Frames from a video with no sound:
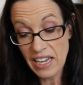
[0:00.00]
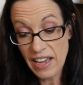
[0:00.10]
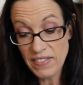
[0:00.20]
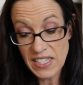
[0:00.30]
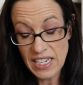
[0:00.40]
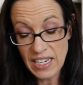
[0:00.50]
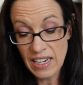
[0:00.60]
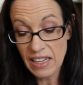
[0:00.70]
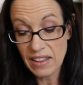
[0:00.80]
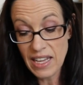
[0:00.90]
I've seen
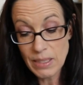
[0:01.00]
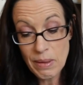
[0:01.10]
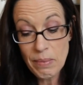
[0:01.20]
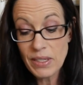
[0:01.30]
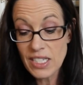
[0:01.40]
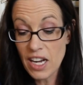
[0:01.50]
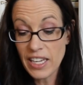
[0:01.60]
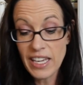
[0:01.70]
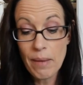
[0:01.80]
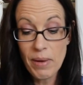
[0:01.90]
lots of people
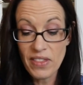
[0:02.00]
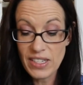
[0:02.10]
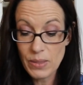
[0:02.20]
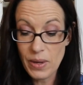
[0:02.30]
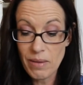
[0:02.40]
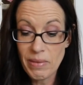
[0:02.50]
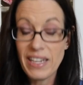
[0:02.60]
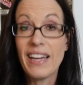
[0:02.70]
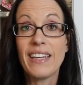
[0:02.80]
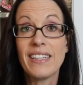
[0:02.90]
stocking up on this one
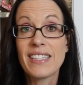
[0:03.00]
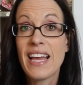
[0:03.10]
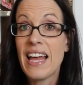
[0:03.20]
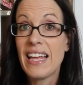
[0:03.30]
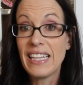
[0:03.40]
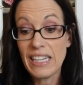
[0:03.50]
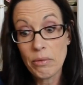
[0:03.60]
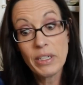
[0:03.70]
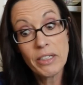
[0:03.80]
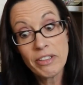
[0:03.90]
because they
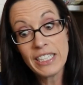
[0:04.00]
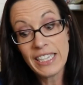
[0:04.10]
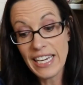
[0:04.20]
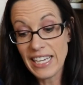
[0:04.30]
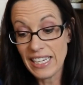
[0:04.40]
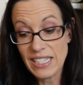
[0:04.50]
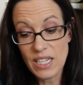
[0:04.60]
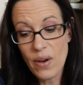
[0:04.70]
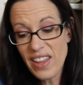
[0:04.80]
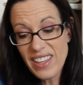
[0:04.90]
really, really like it.
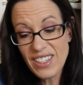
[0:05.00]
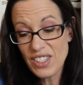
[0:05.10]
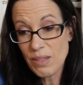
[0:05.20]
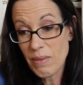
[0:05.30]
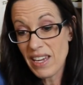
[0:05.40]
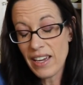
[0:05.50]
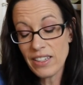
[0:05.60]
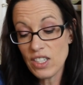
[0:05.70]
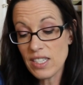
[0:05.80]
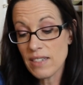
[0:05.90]
So I think it's just me.
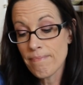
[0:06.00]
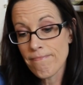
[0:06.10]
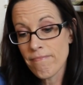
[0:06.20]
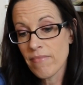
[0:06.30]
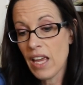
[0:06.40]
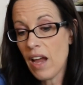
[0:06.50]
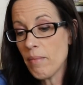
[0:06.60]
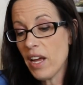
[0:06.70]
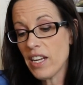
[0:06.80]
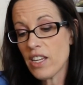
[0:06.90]
It's just
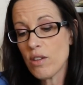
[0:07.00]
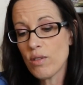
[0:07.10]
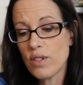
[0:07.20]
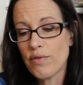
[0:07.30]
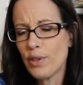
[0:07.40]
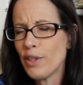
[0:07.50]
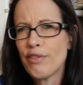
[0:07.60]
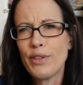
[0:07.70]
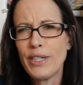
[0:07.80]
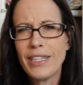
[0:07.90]
I'm not a huge fruity,
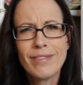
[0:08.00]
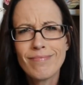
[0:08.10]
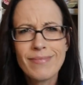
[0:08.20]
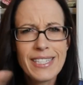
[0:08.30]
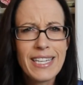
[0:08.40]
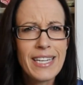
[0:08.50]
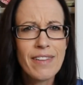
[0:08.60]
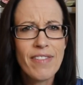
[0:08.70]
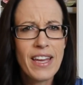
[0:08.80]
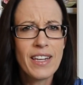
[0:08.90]
fruity. tea
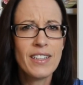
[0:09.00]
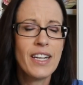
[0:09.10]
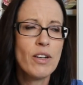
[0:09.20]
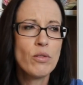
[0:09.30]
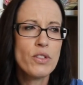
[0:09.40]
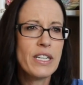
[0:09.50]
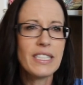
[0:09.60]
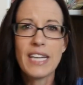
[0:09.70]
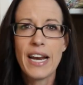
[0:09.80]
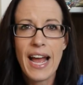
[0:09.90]
fan, and I don't drink
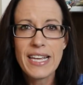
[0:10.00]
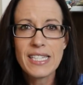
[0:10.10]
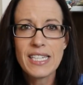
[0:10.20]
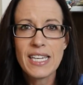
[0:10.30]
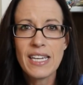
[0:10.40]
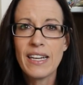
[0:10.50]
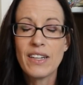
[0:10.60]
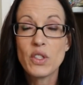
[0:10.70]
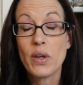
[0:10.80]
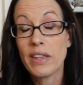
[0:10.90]
a ton of iced tea,
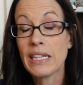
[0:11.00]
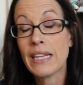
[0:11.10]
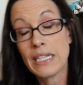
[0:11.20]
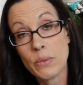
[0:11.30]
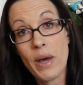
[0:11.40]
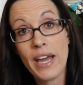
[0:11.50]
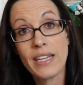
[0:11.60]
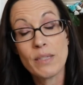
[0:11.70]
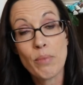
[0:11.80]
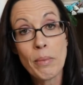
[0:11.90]
and so I think that's why
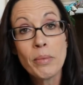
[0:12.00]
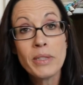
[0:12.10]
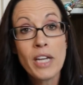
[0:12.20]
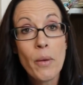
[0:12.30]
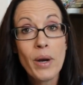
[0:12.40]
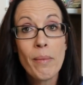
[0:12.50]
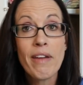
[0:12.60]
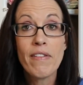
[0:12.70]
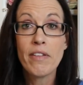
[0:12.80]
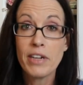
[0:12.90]
it's probably not one of
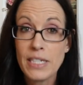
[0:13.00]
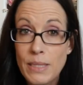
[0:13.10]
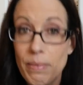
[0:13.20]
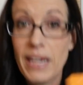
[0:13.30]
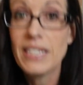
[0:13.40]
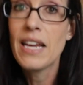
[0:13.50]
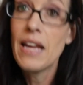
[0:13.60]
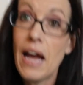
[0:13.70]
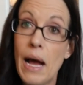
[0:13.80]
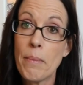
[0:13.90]
my favorites, but
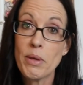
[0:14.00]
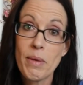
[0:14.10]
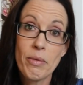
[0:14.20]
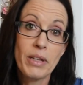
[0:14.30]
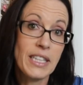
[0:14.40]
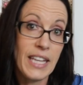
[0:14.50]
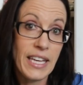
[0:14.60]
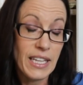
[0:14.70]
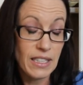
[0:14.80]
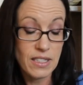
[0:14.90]
um, you may really
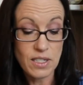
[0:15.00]
like it.